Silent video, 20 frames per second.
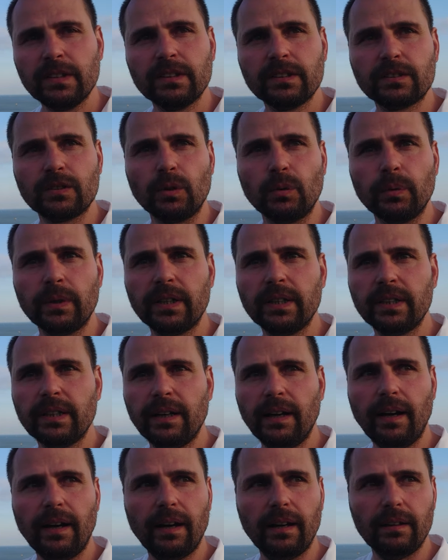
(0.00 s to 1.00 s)
So we're
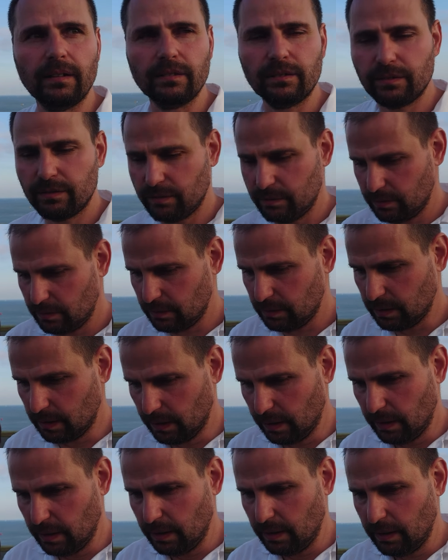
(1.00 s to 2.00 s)
gonna have
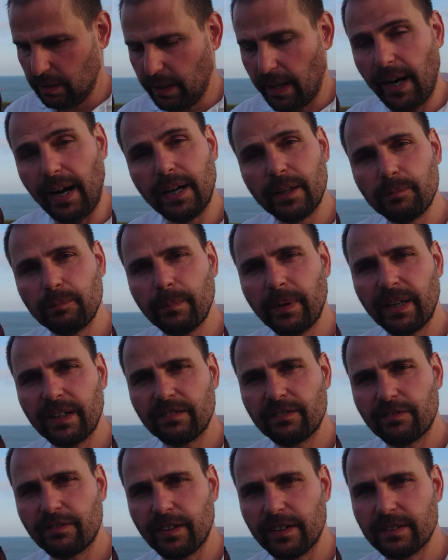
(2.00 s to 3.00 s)

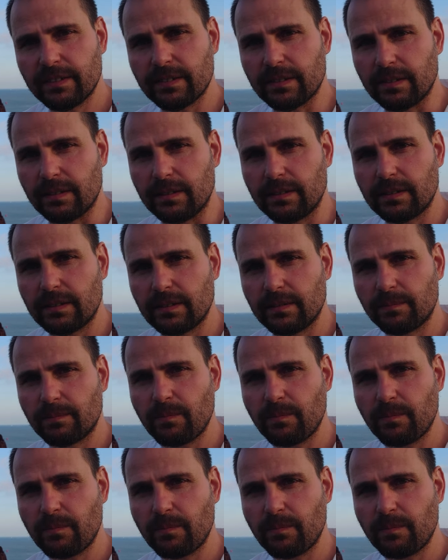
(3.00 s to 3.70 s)
handmade fences